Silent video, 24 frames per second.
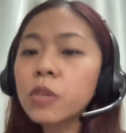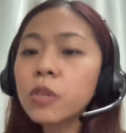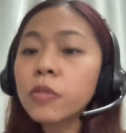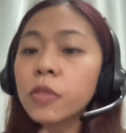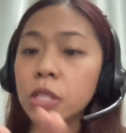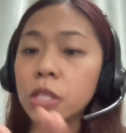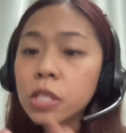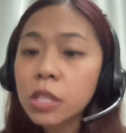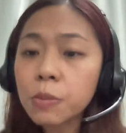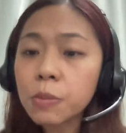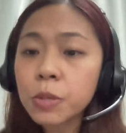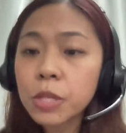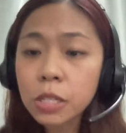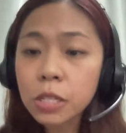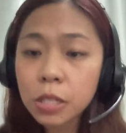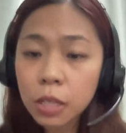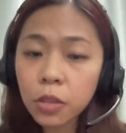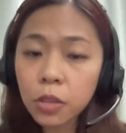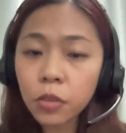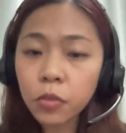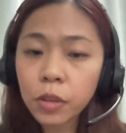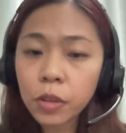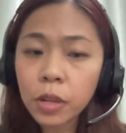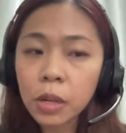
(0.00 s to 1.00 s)
of the subjects in
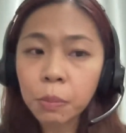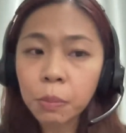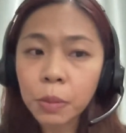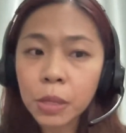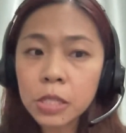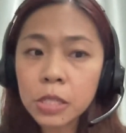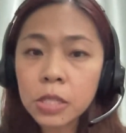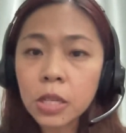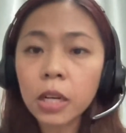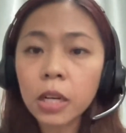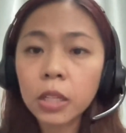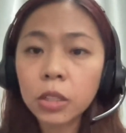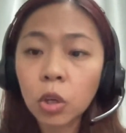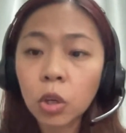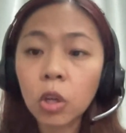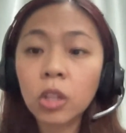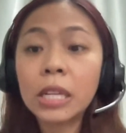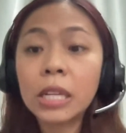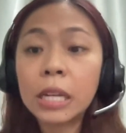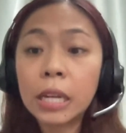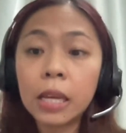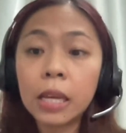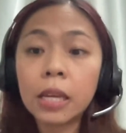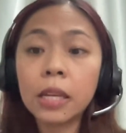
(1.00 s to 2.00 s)
the Philippines are taught
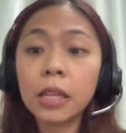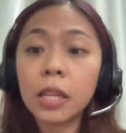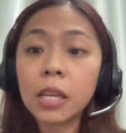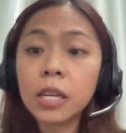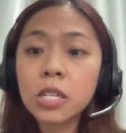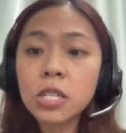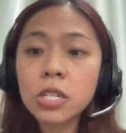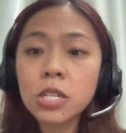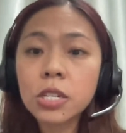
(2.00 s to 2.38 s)
in English.